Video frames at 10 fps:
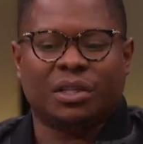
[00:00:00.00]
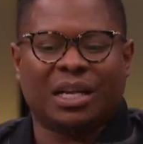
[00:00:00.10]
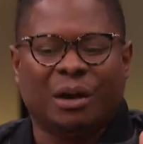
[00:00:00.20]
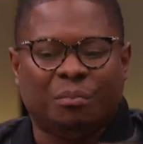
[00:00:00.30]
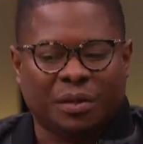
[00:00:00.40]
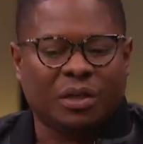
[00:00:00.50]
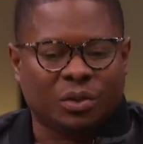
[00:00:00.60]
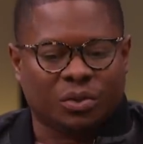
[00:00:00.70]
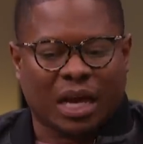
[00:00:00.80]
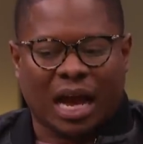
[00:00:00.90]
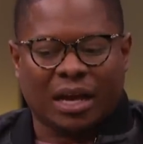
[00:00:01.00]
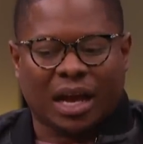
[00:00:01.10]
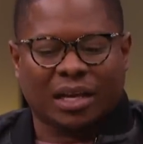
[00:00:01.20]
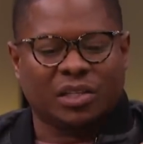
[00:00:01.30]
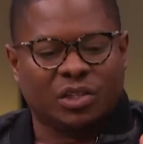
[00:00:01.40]
that I build, I,
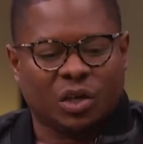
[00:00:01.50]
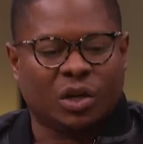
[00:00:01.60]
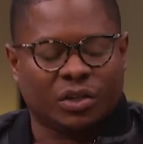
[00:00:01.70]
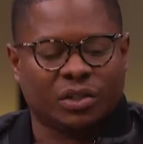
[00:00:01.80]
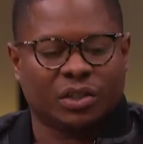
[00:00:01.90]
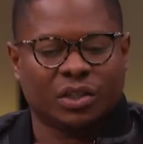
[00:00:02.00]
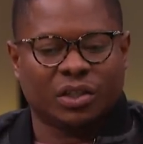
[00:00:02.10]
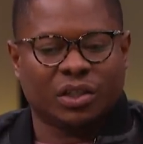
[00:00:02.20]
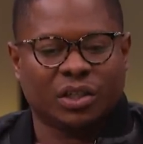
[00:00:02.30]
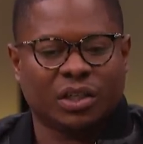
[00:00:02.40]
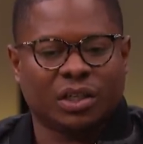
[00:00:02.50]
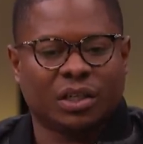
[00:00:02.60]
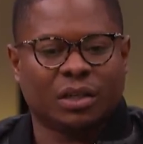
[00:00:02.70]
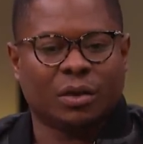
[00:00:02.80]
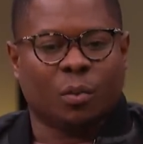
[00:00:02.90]
I start
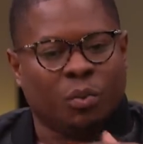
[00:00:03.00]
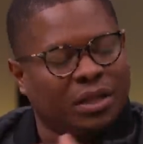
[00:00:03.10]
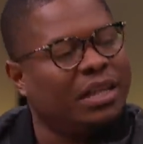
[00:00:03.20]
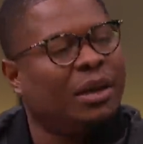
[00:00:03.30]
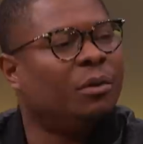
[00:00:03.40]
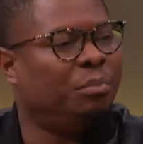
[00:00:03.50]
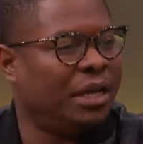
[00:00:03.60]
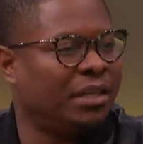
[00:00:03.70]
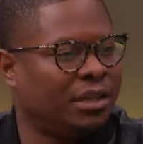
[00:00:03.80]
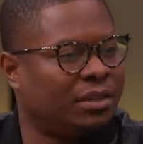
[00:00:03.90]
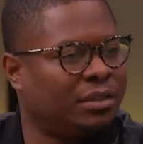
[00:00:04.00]
with their opinion.